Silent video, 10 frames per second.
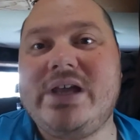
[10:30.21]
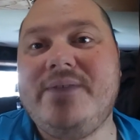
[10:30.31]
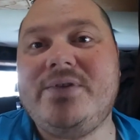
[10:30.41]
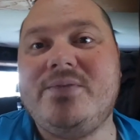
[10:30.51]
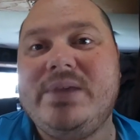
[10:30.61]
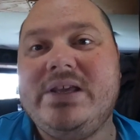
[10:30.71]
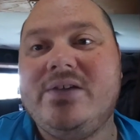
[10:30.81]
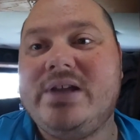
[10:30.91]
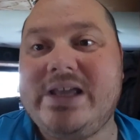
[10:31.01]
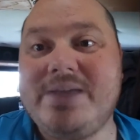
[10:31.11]
I have to be
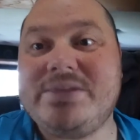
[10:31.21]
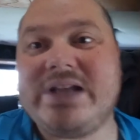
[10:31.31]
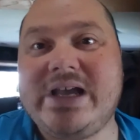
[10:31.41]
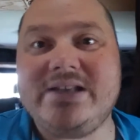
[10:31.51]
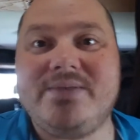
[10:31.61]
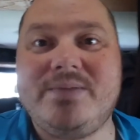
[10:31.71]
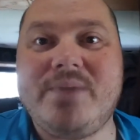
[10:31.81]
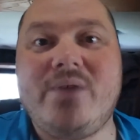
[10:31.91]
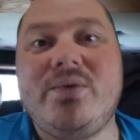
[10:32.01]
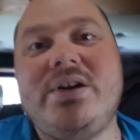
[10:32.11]
on a campsite with
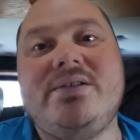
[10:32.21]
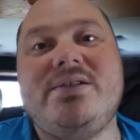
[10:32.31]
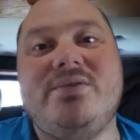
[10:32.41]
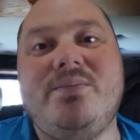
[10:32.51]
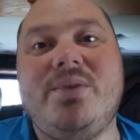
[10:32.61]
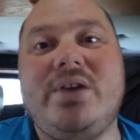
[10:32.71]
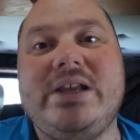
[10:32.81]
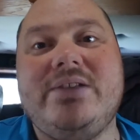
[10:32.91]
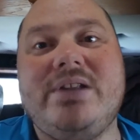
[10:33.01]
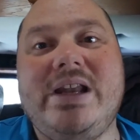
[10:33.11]
power to plug
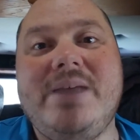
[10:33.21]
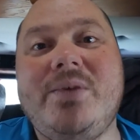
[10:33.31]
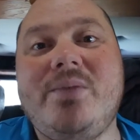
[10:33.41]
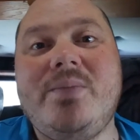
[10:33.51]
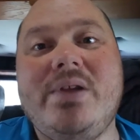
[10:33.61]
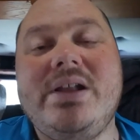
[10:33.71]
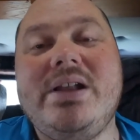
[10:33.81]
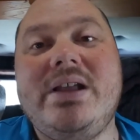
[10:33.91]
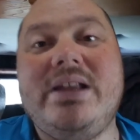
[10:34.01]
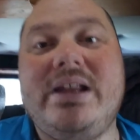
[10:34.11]
into the laptop.
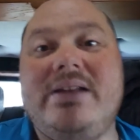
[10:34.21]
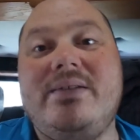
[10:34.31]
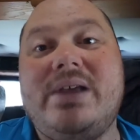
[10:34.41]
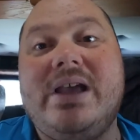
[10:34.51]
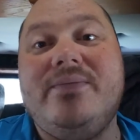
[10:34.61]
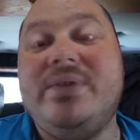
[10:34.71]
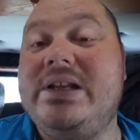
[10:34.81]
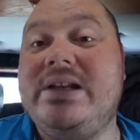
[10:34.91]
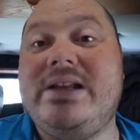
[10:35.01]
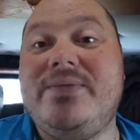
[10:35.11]
Then we
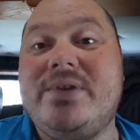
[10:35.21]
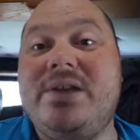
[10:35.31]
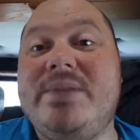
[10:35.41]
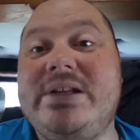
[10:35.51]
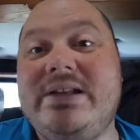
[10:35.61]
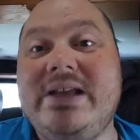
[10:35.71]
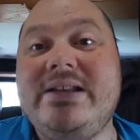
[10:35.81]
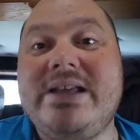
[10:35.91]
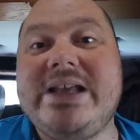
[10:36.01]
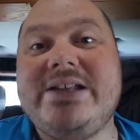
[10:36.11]
didn't have unlimited
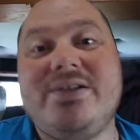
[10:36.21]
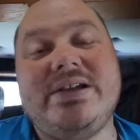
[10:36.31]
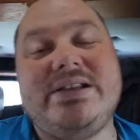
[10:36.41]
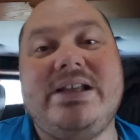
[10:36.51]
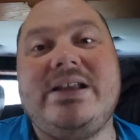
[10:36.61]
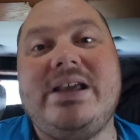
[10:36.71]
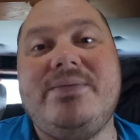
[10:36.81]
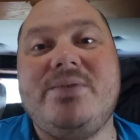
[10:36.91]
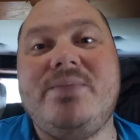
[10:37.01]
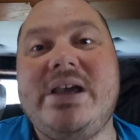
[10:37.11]
data yet, so I said I
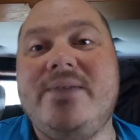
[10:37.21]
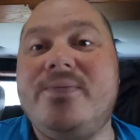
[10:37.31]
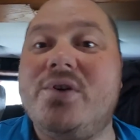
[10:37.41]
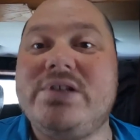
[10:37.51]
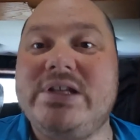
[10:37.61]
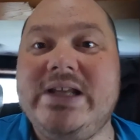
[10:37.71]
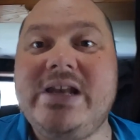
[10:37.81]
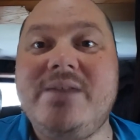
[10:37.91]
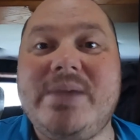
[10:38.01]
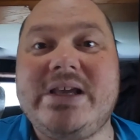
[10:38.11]
have to buy a 4G
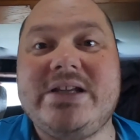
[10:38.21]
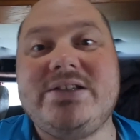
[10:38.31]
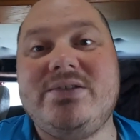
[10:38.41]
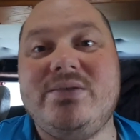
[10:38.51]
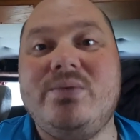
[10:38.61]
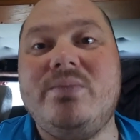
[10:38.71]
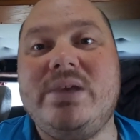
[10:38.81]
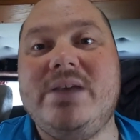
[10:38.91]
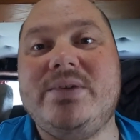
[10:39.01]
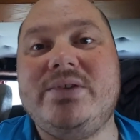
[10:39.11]
data package to
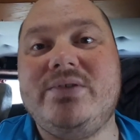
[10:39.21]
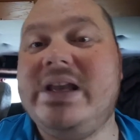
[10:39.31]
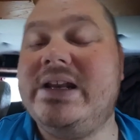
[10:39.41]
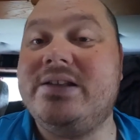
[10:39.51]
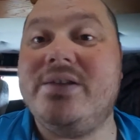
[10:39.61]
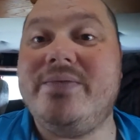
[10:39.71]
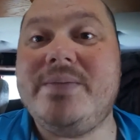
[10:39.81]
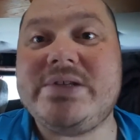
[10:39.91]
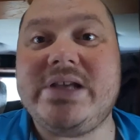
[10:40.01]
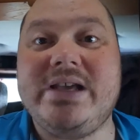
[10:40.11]
be able to edit your
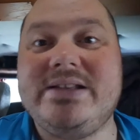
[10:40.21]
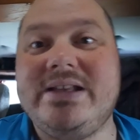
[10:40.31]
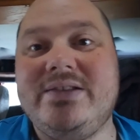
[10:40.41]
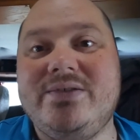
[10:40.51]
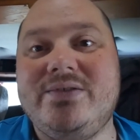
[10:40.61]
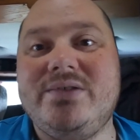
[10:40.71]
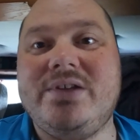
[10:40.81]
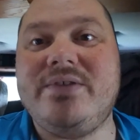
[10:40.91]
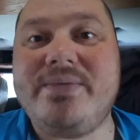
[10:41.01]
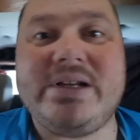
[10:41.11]
website and to do the
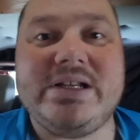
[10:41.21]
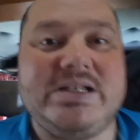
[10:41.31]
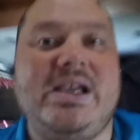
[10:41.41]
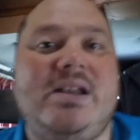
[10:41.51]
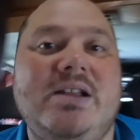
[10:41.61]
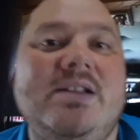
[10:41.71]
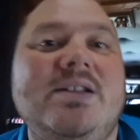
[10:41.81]
graphic design.